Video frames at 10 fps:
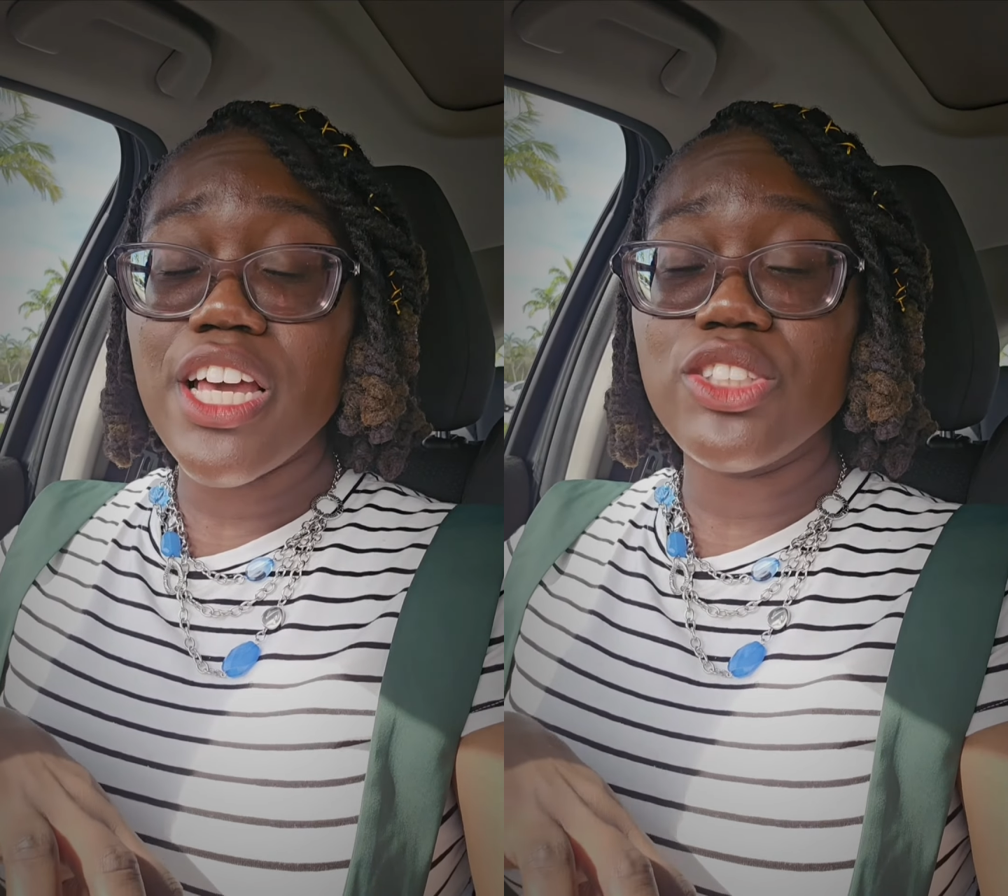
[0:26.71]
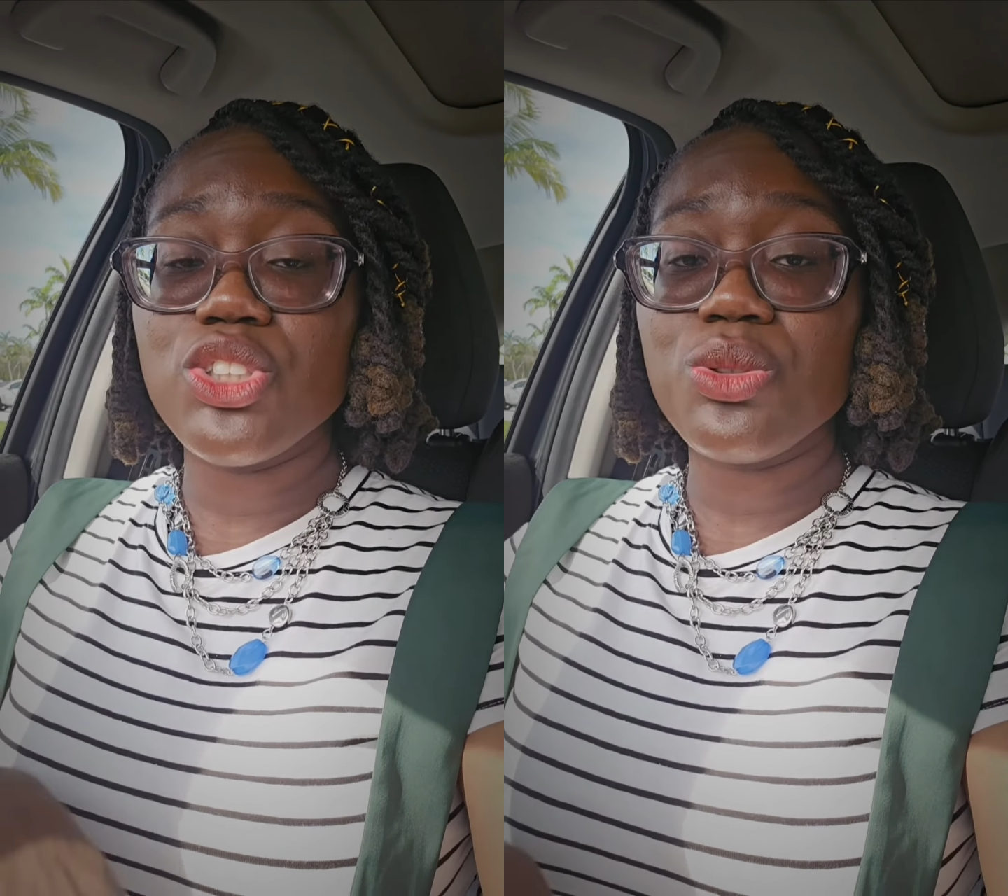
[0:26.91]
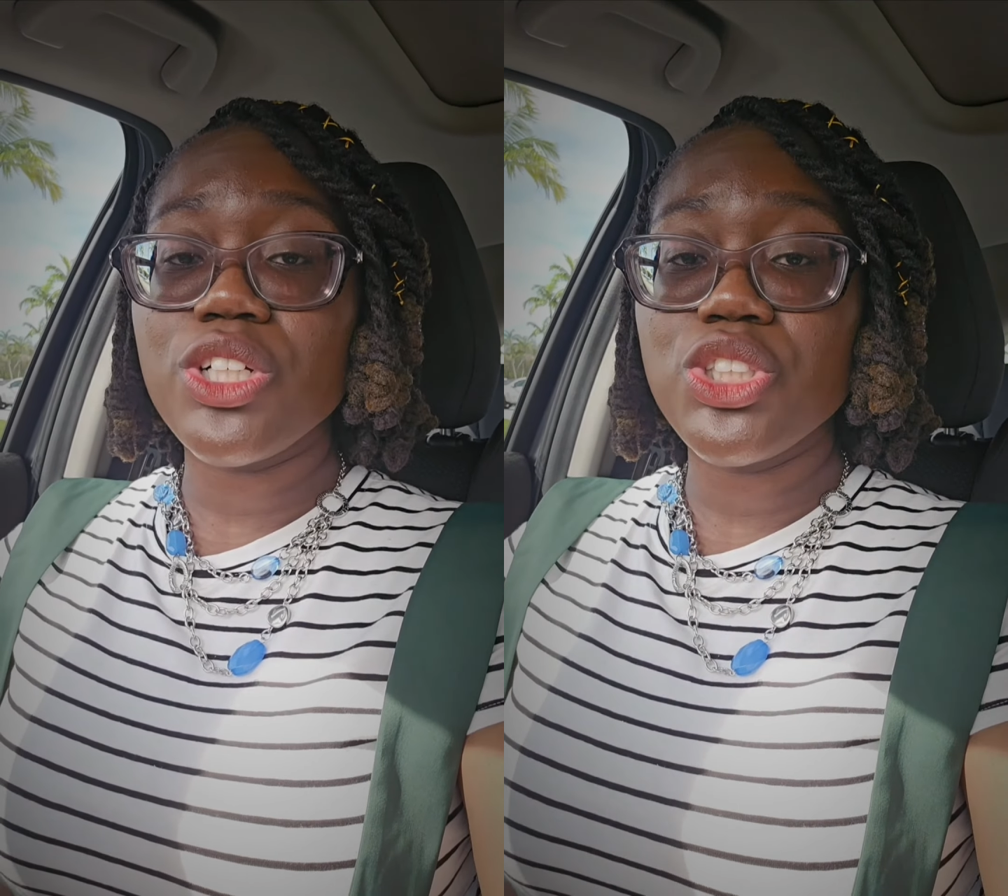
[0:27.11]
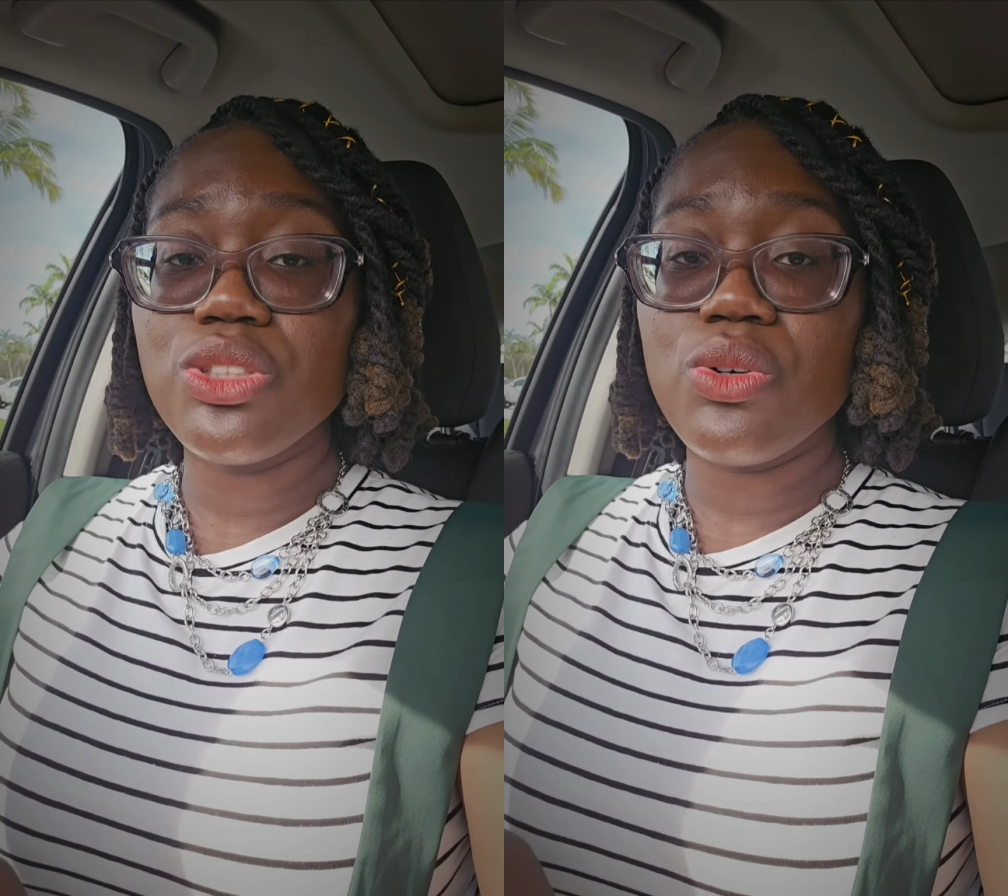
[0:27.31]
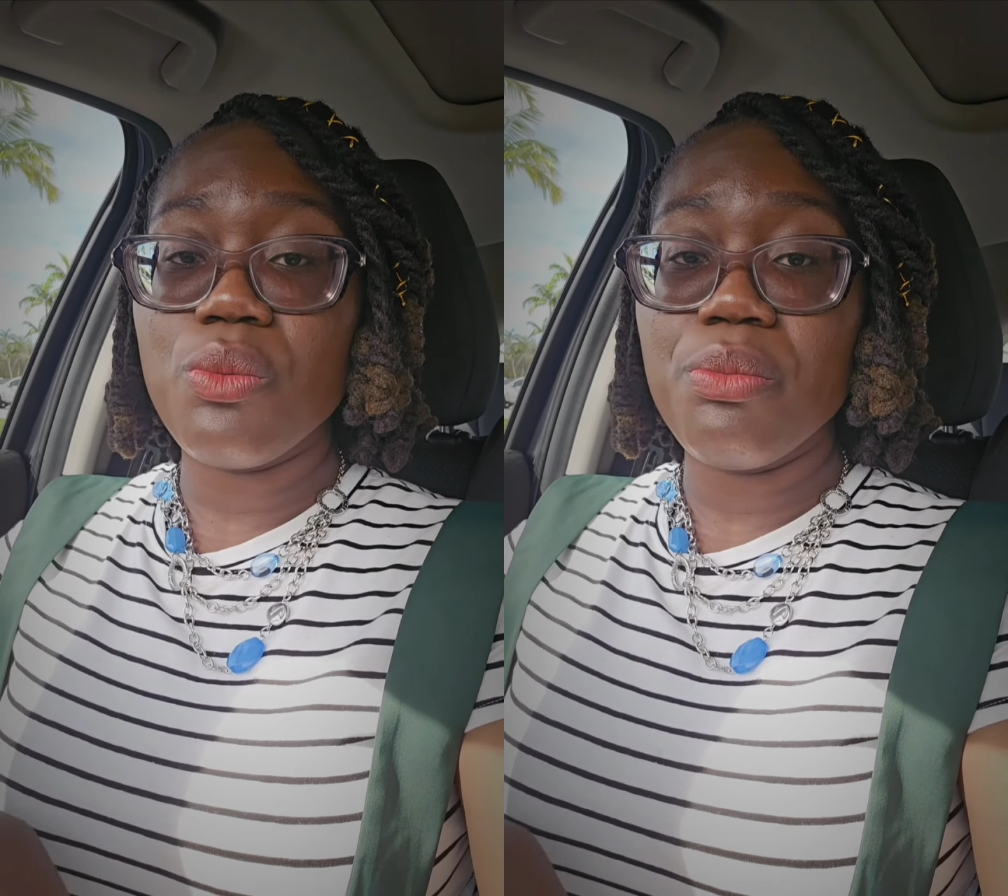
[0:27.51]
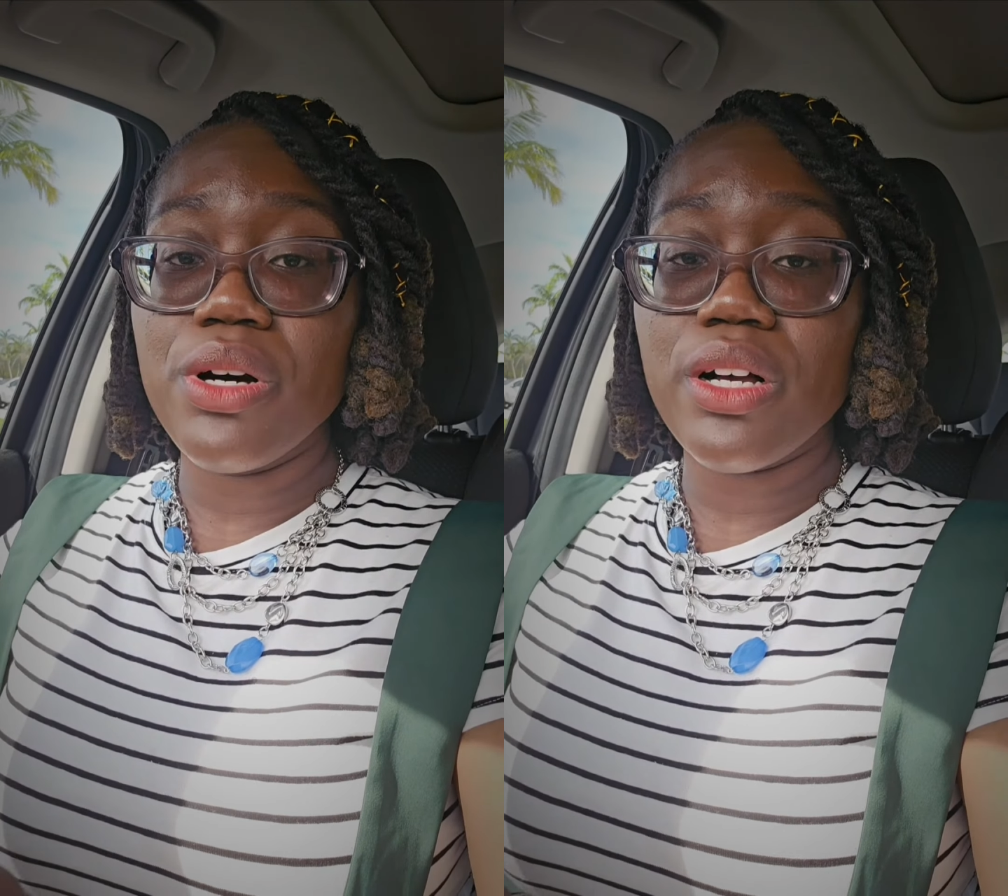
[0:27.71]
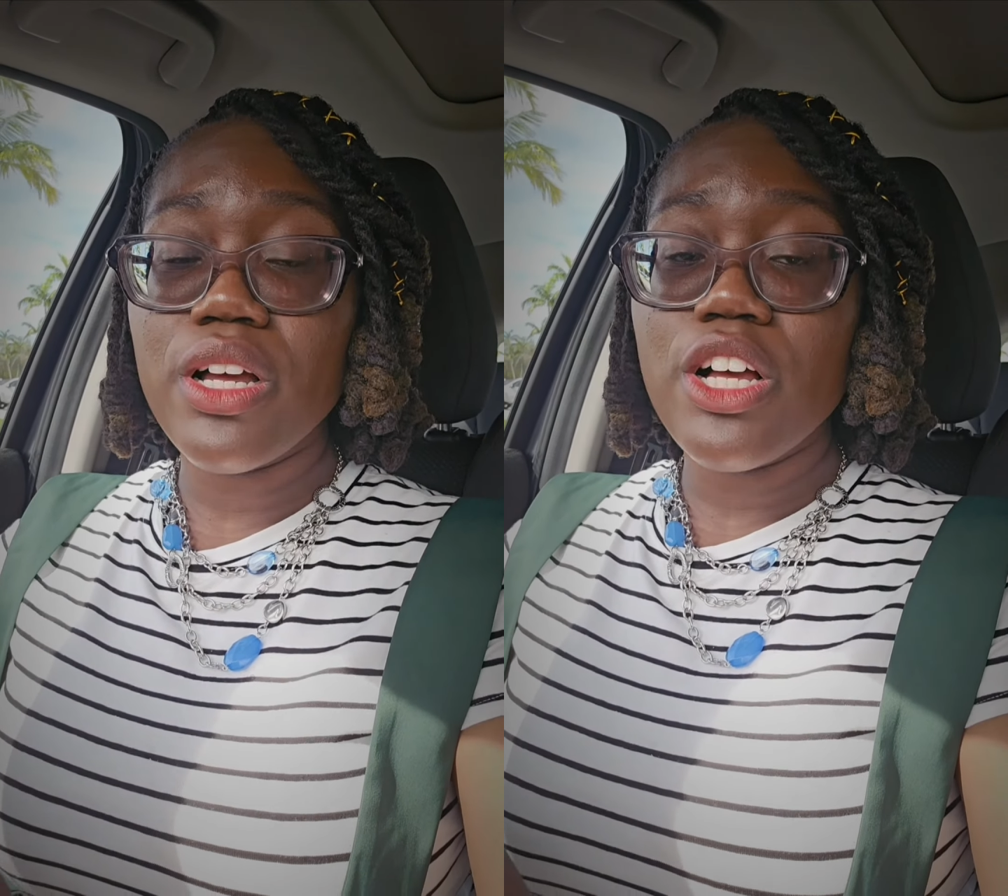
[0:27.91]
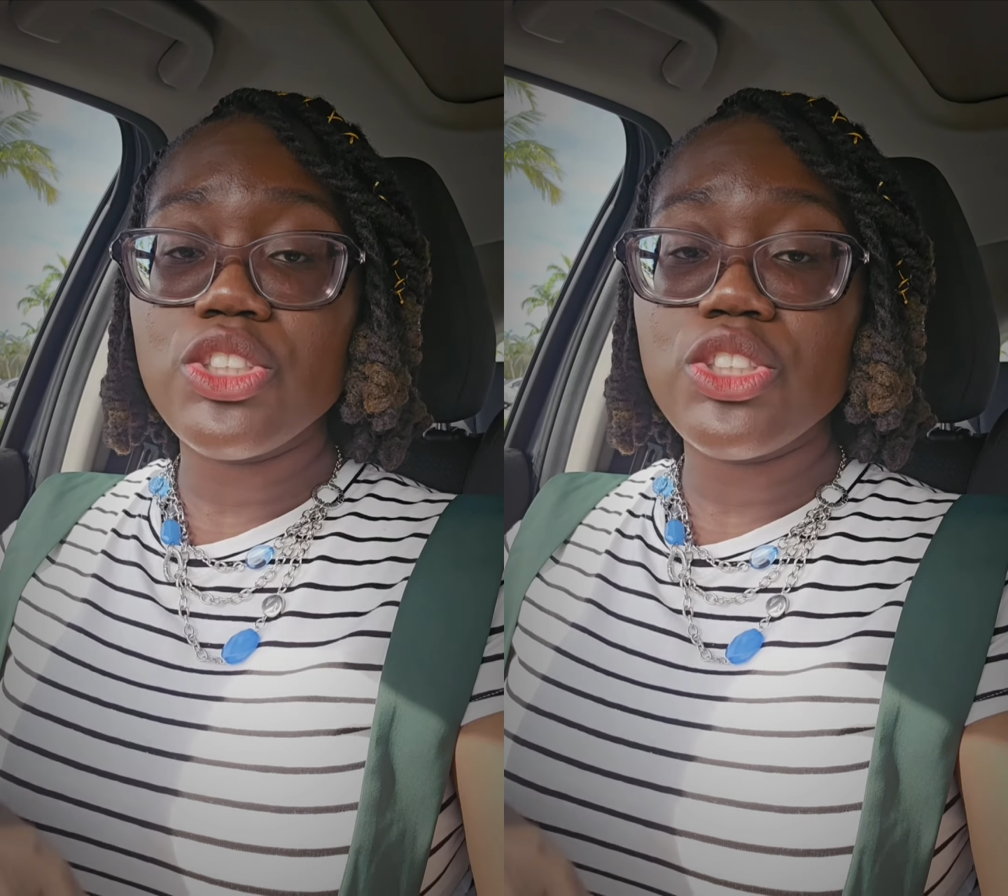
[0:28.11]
instructional book